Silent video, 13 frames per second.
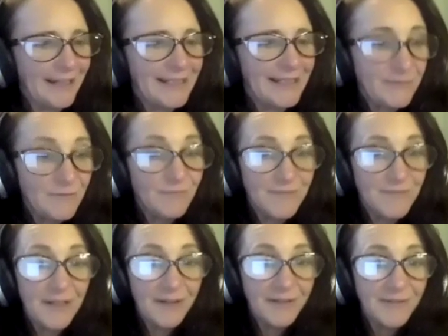I hadn't even
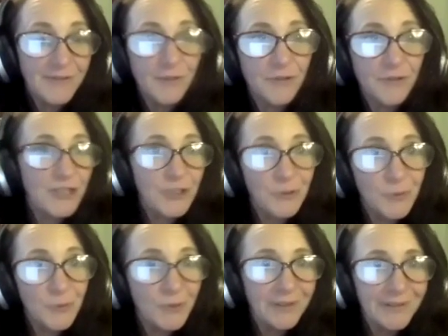done Dr.
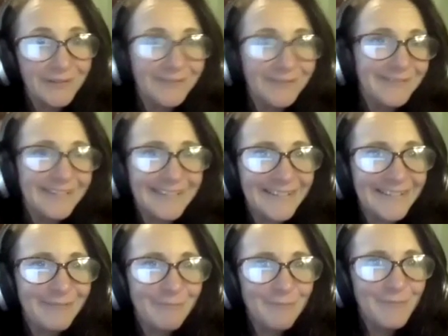Google, and
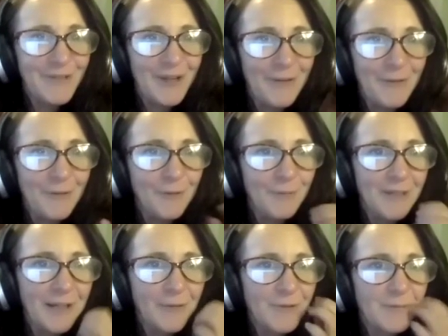you know,
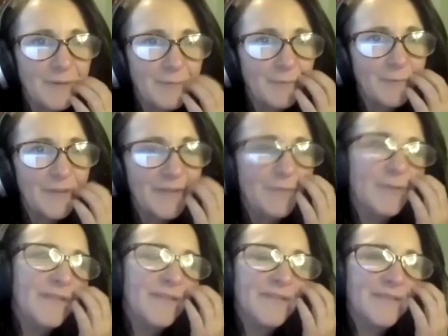normally I would have been
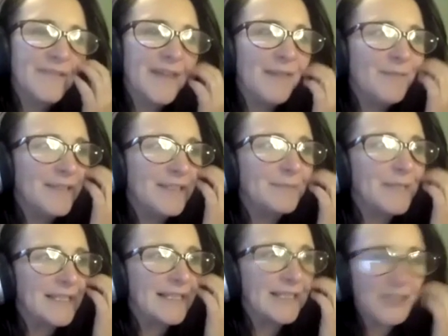with Emily's
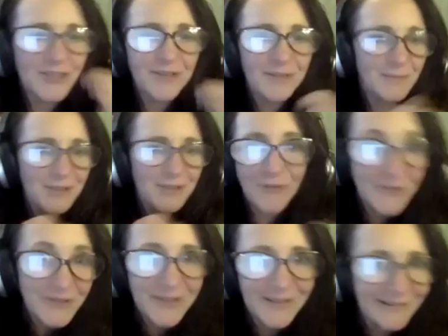medical issues, I was
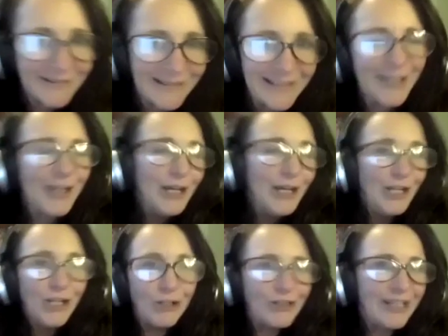constantly
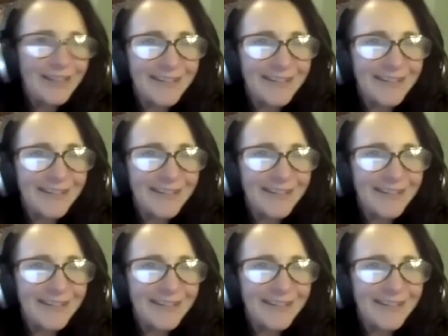looking